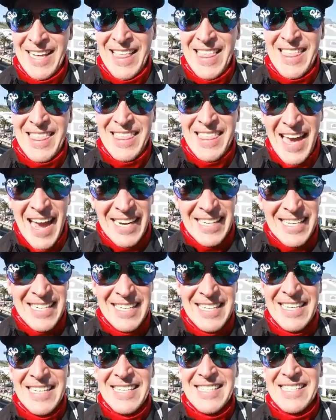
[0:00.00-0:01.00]
that
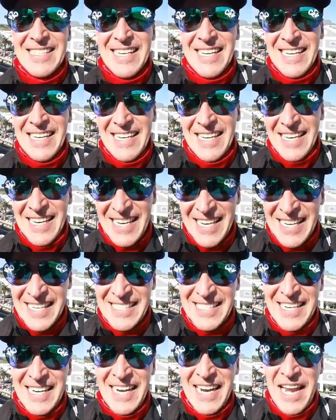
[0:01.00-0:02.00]
is the
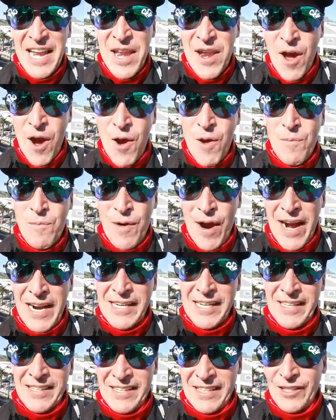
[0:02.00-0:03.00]
easy no
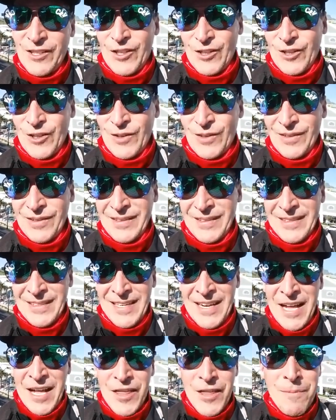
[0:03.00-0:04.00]
brainer thing to do.
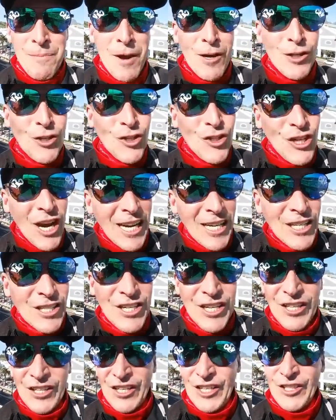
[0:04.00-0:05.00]
The most
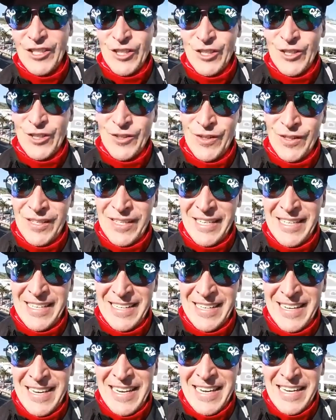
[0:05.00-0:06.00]
challenging thing to do
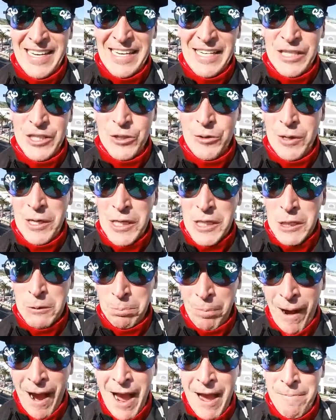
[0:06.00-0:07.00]
is to
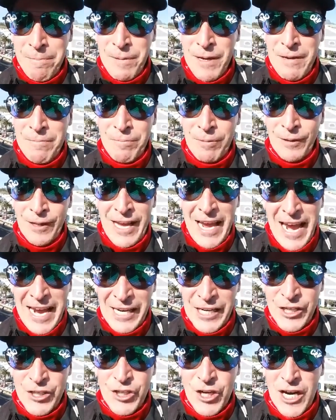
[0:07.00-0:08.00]
inspire people,
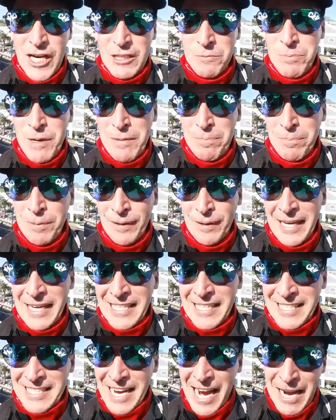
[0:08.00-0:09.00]
energize people,
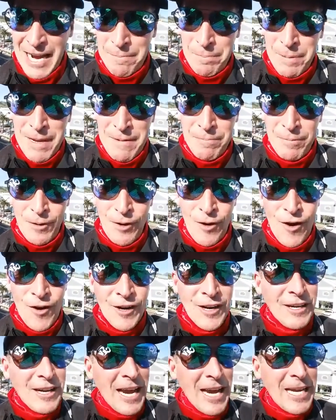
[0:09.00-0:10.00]
excite people on a
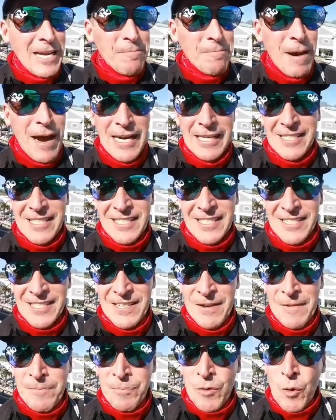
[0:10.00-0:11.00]
daily basis
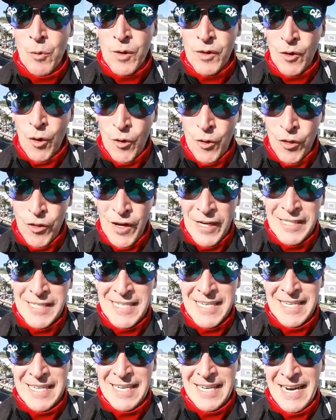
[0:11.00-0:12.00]
with
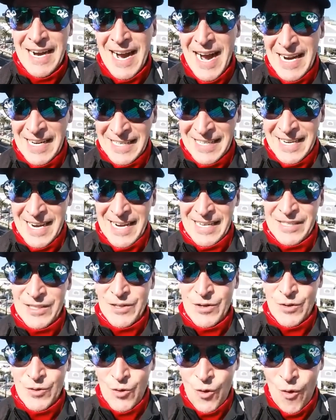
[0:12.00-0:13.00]
authentic, uncut,
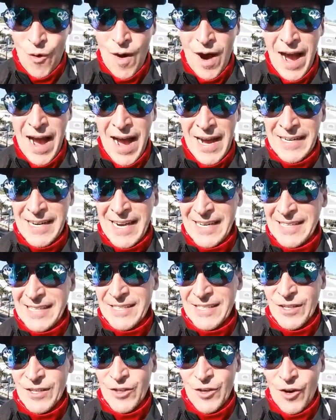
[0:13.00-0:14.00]
raw,
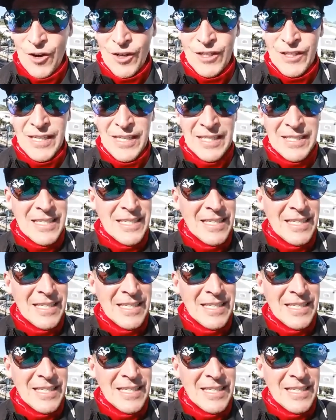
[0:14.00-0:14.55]
unedited content